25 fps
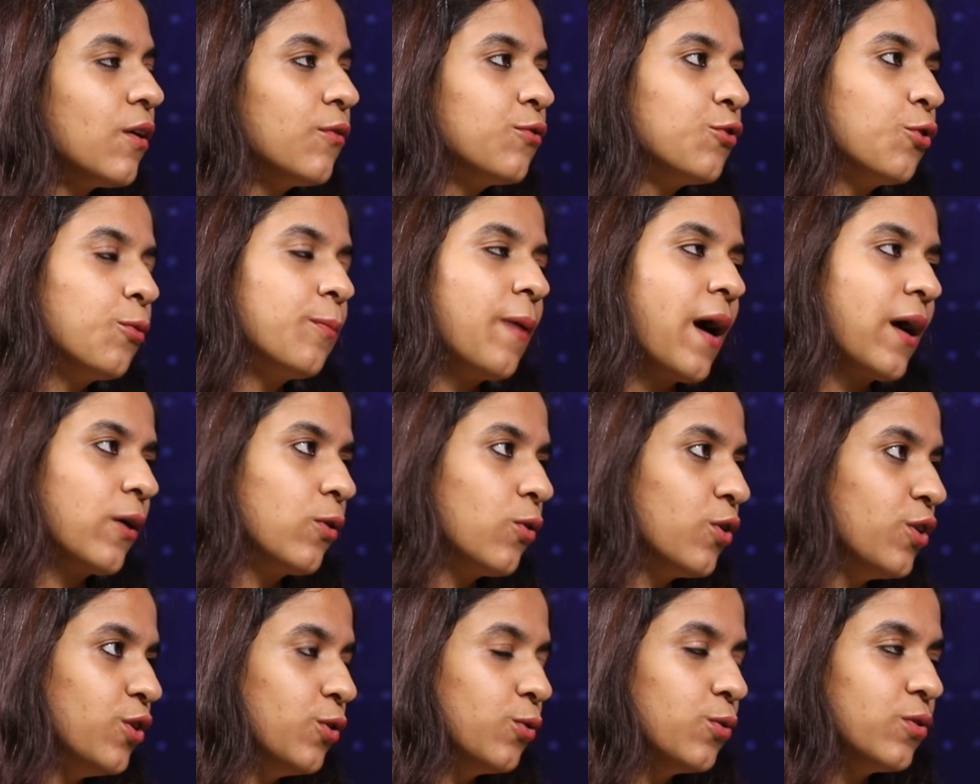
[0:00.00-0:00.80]
of
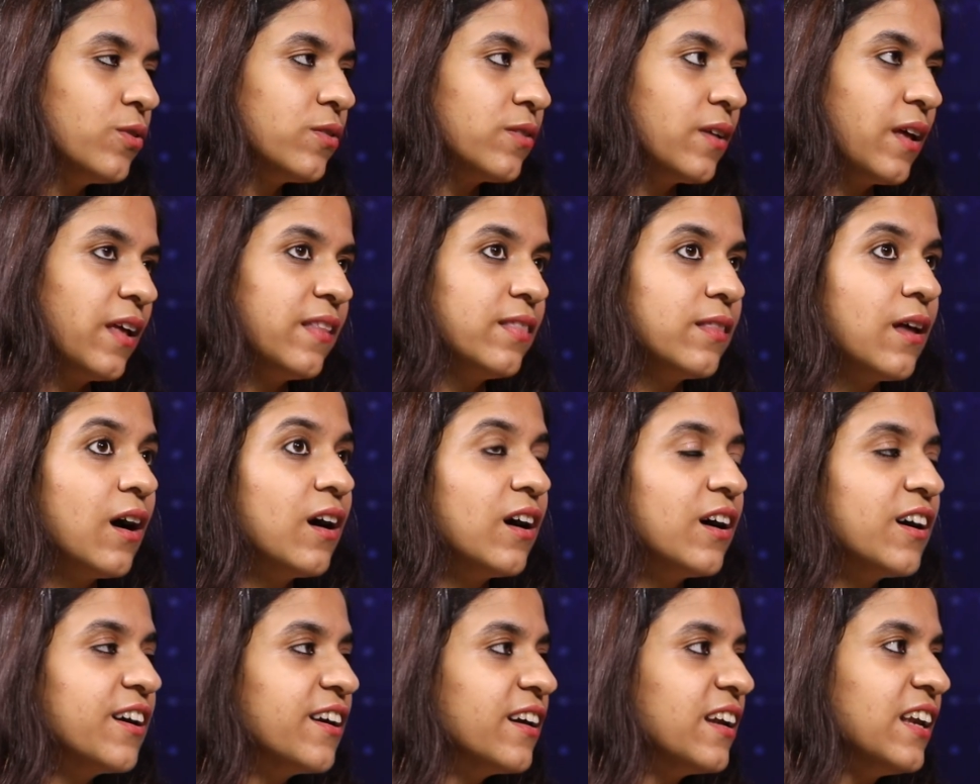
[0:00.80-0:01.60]
tobacco use in
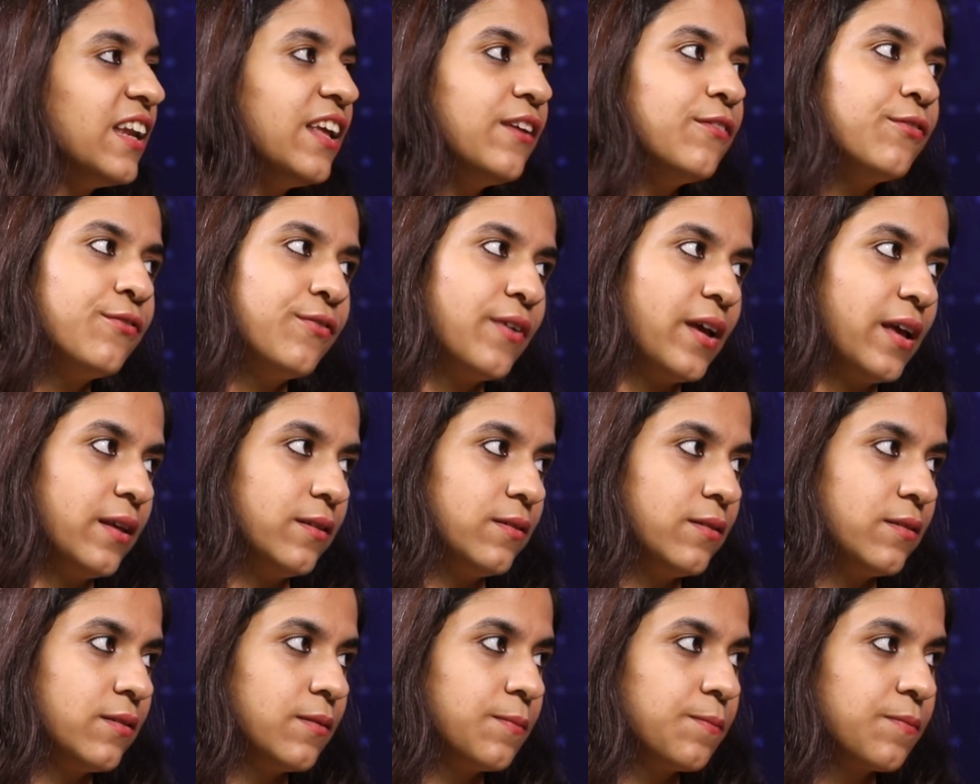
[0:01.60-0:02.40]
the early
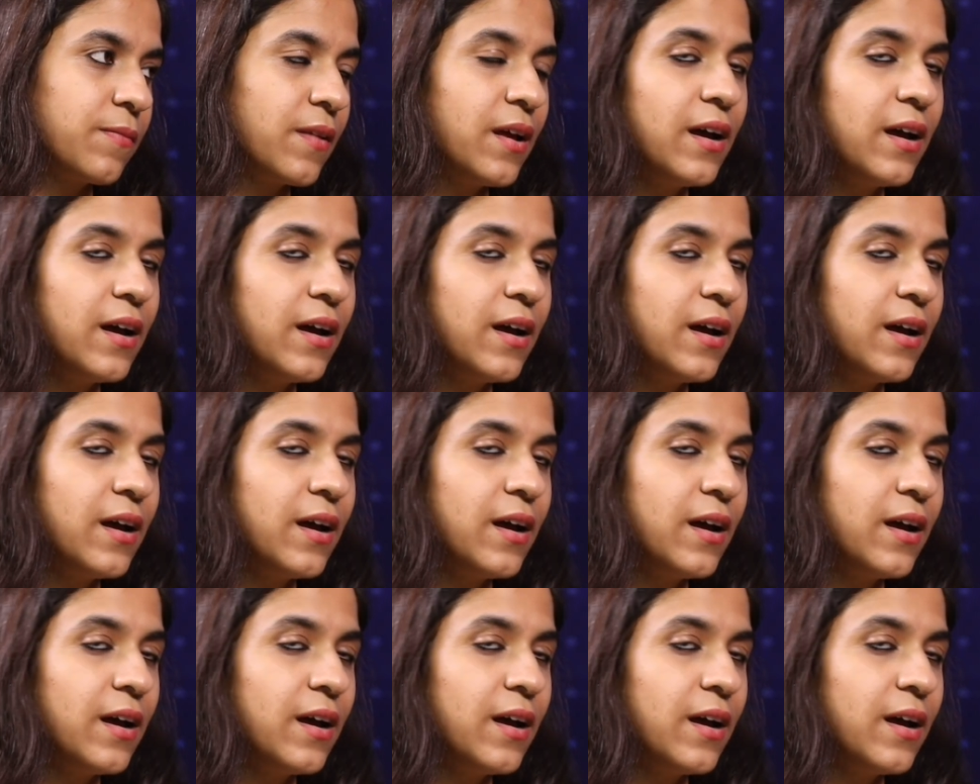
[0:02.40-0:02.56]
phase.